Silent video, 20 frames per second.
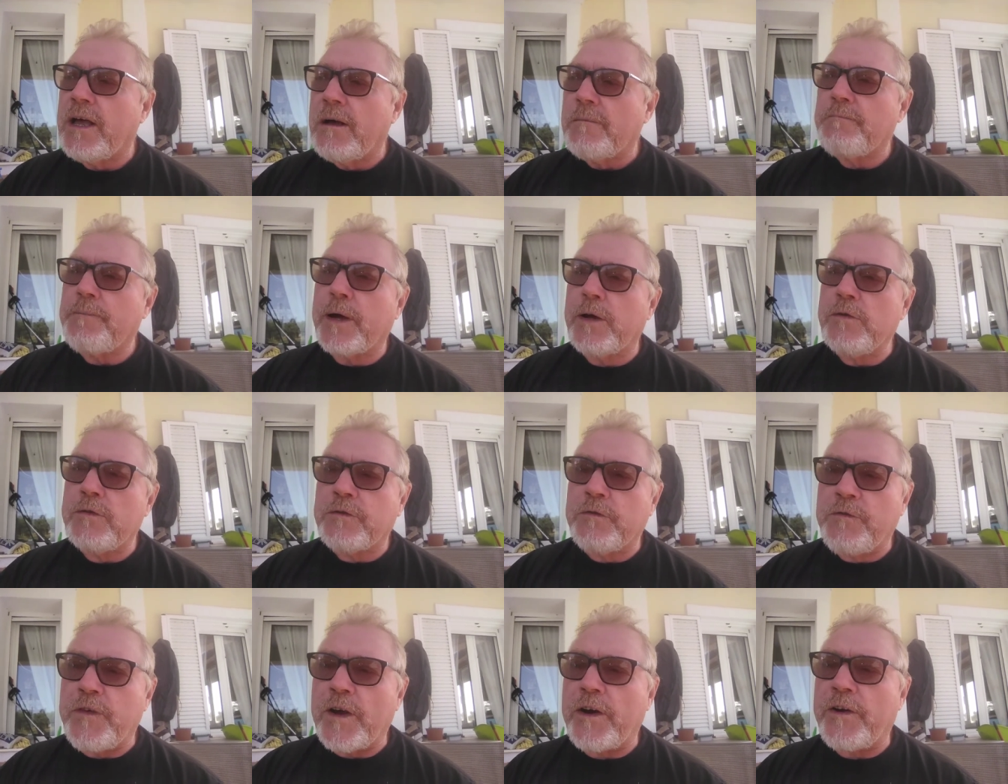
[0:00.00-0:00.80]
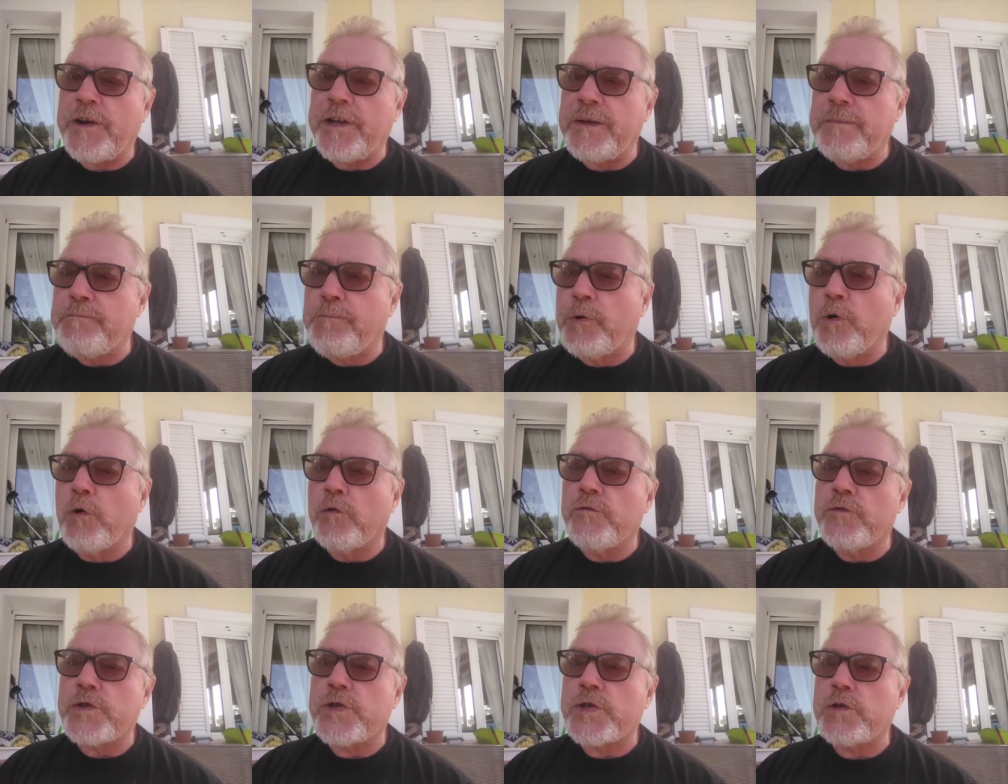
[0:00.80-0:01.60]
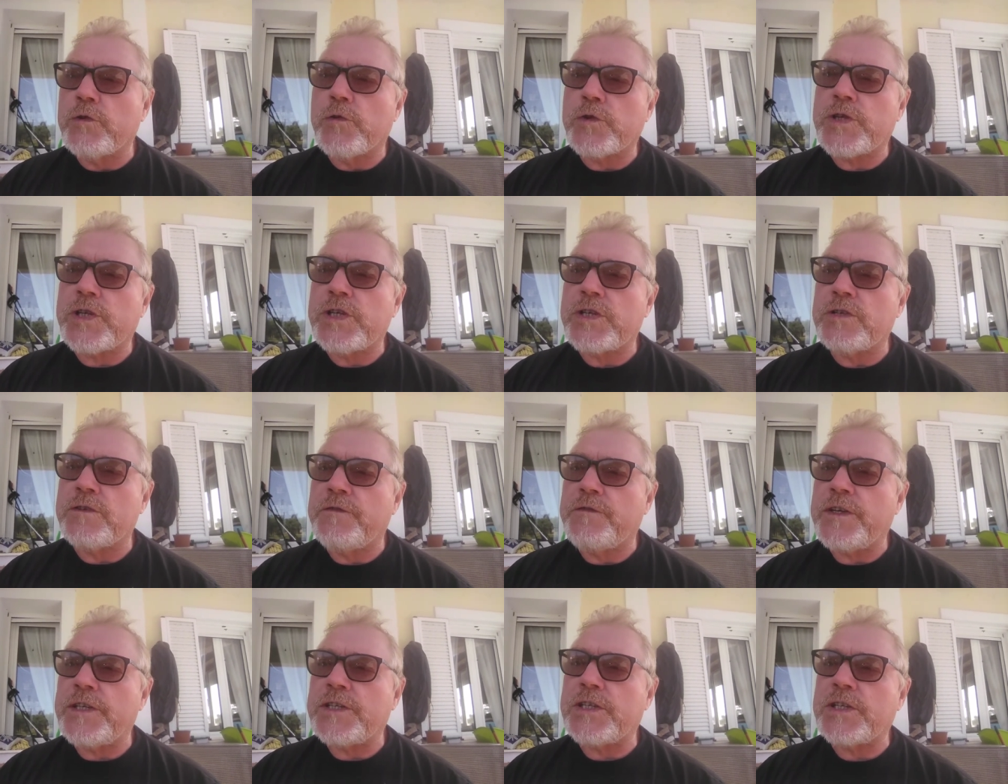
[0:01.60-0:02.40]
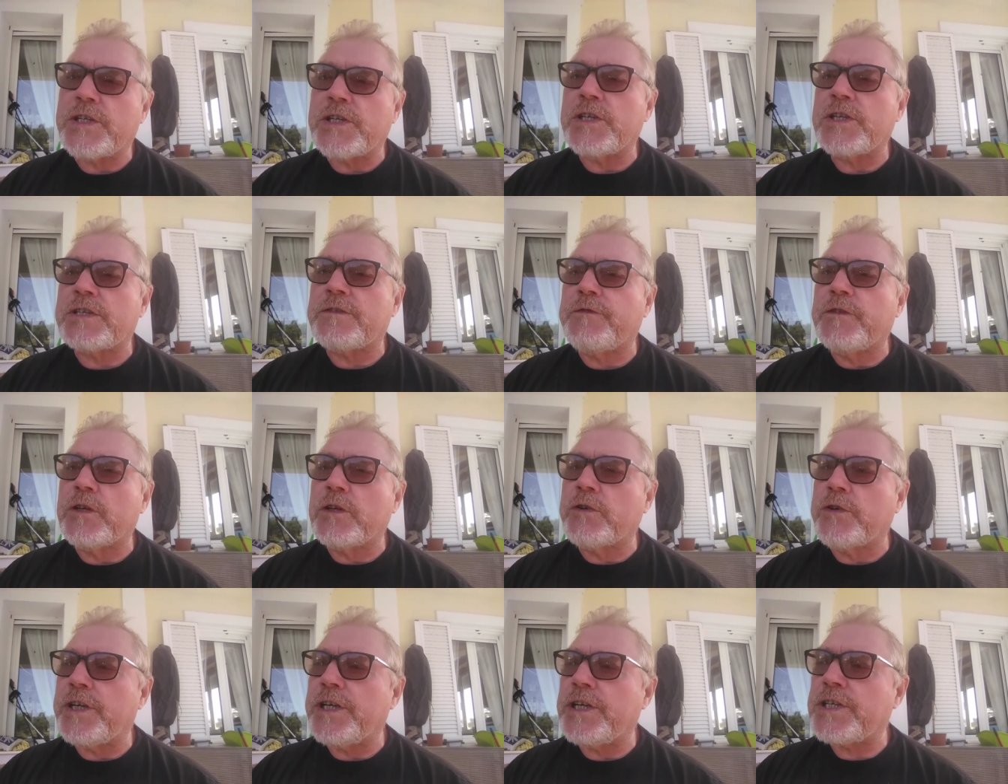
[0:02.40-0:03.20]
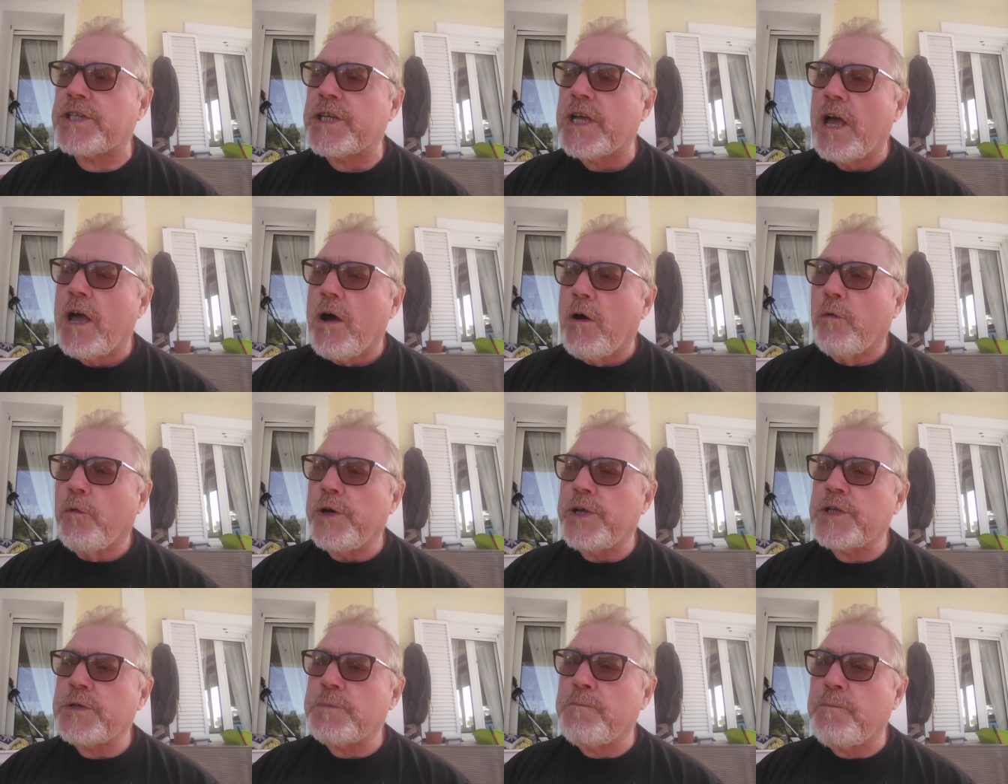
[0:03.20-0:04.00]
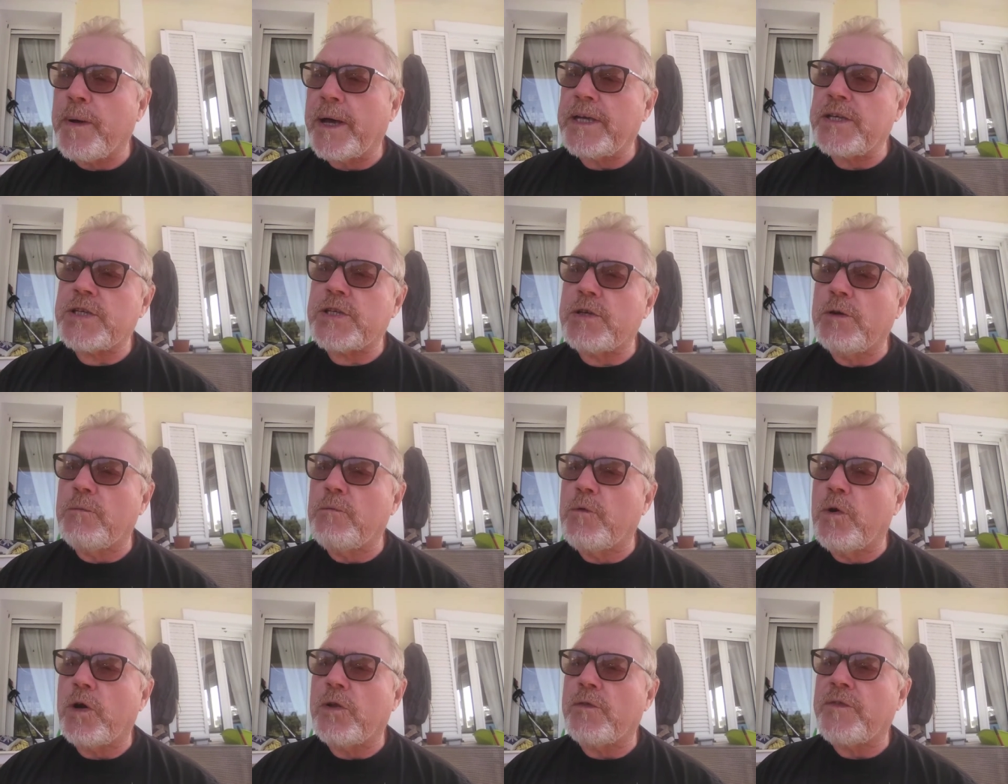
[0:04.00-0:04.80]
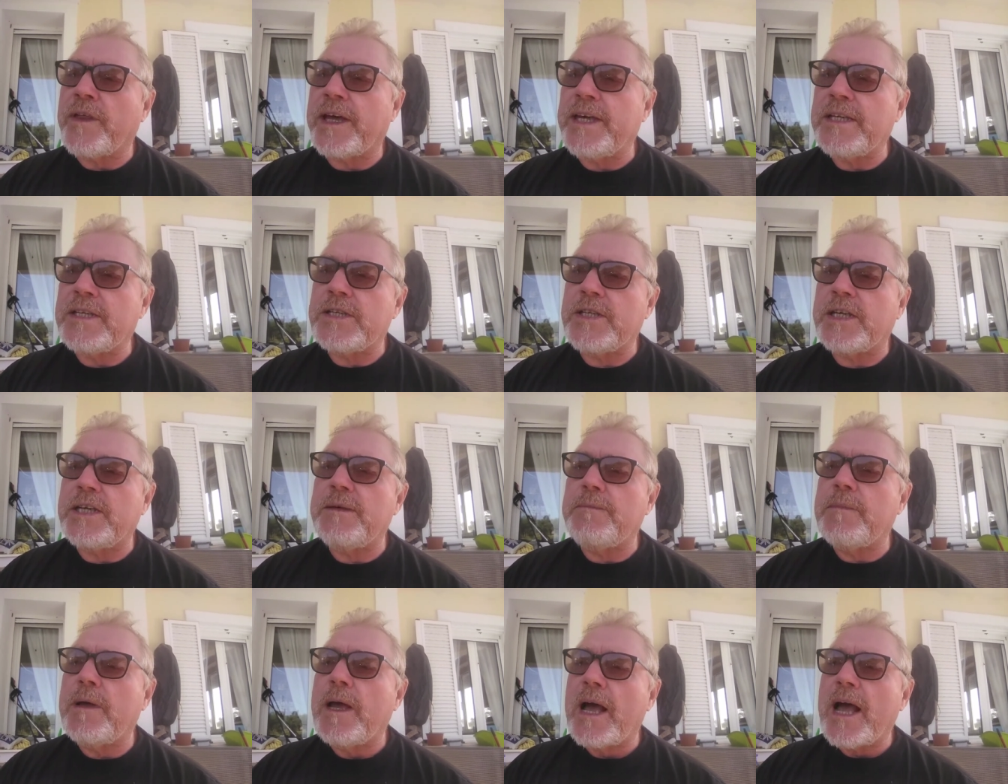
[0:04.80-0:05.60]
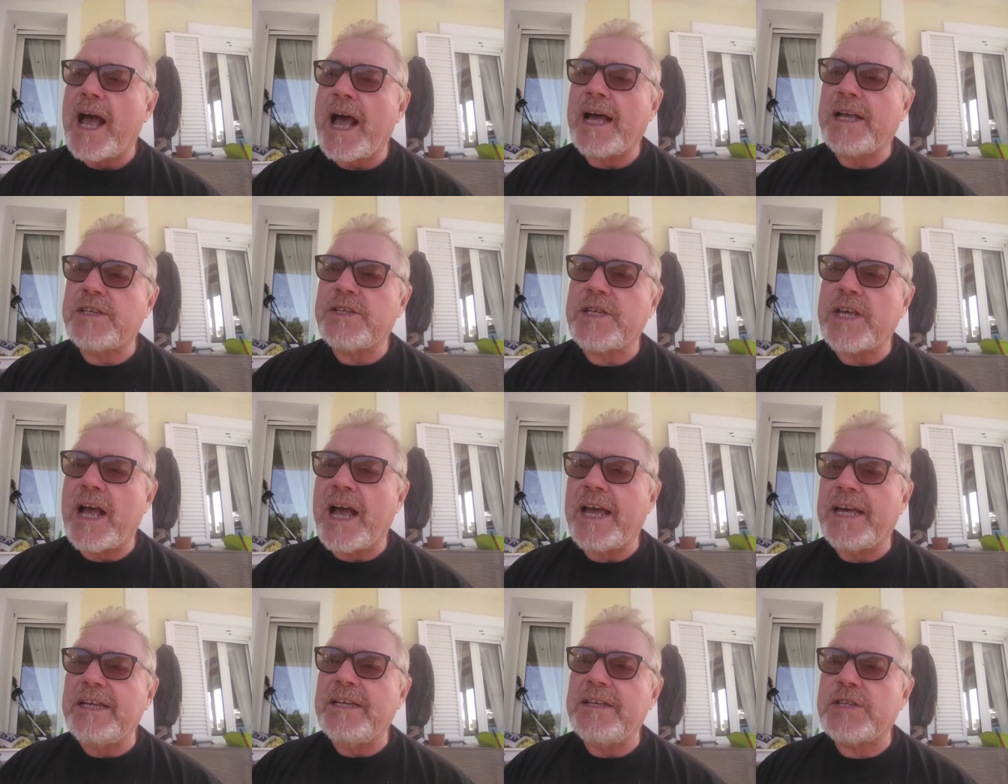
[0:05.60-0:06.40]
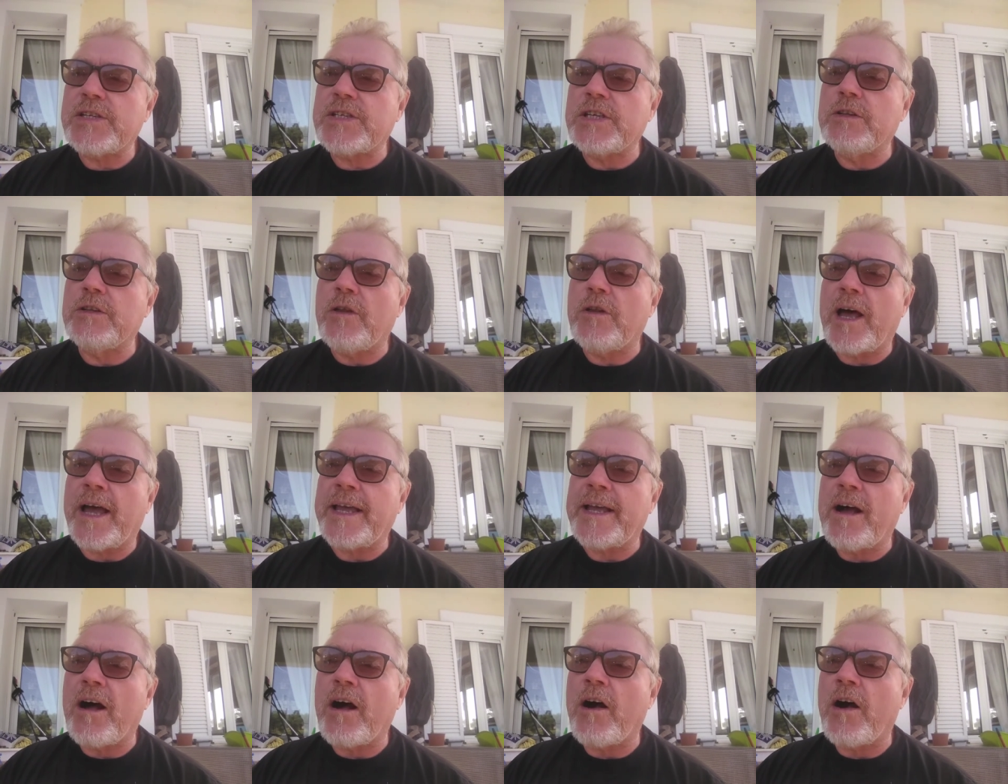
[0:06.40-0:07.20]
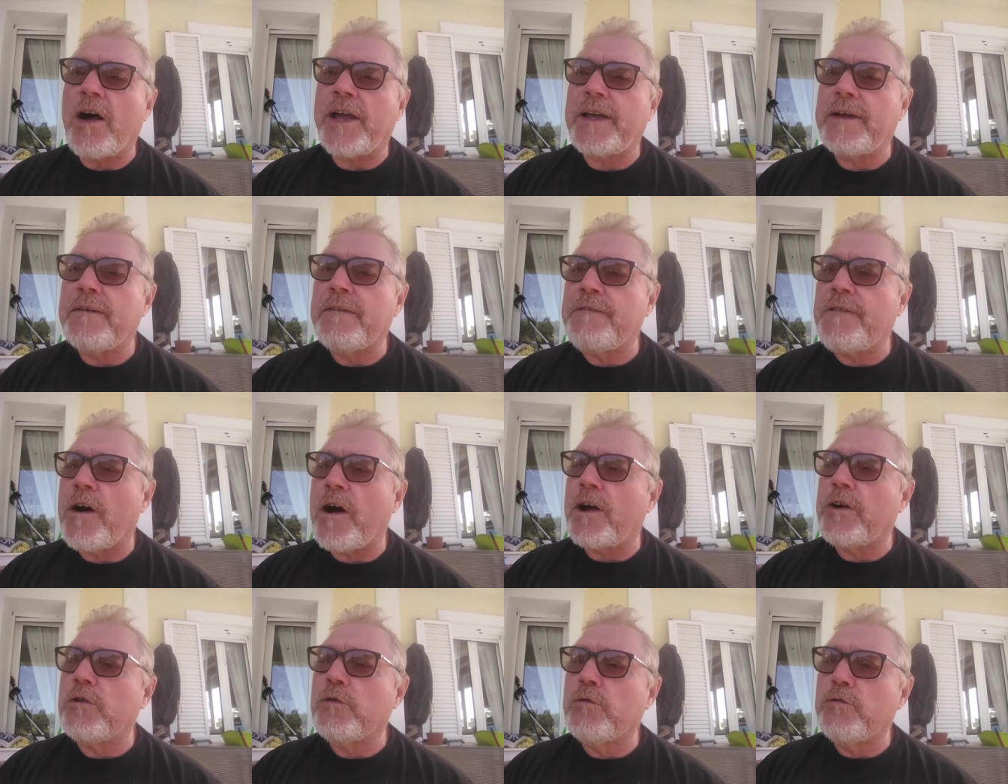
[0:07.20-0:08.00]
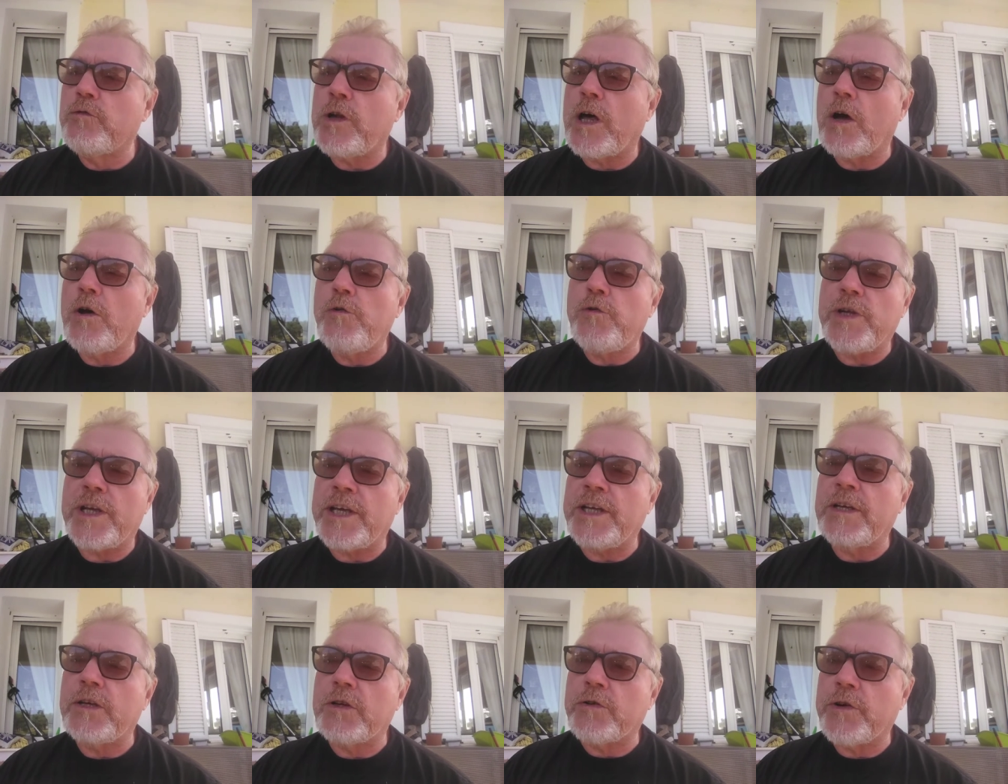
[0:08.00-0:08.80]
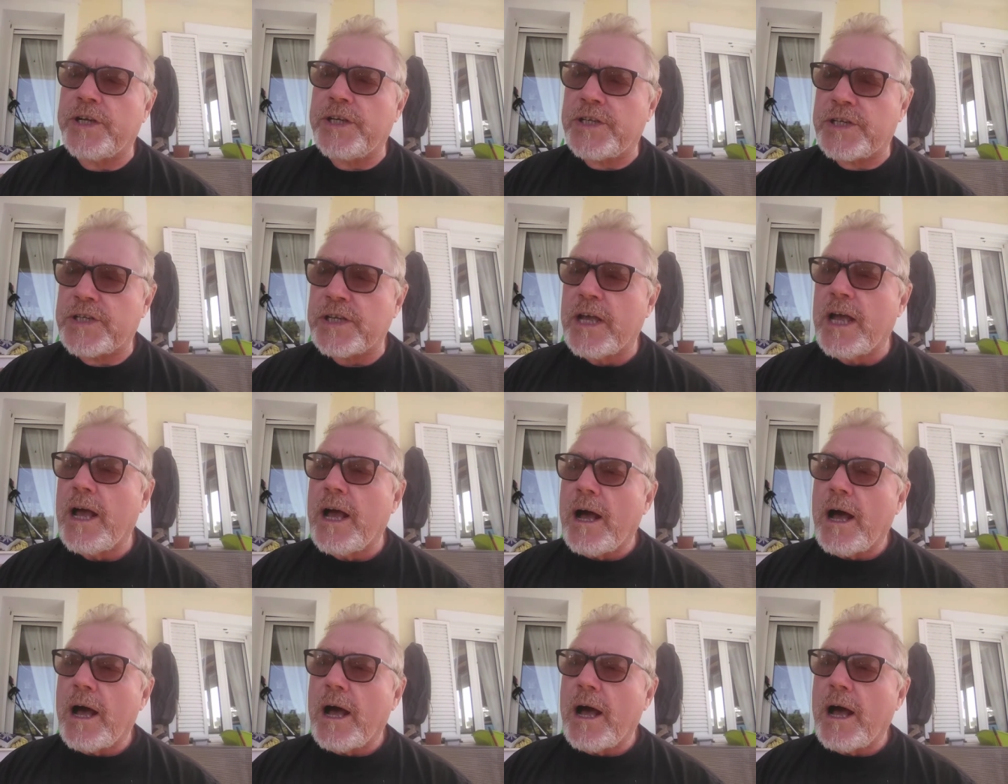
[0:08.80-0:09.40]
both very important sources of visitors for Greece, which, based on what they deem as still a high viral load in Greece,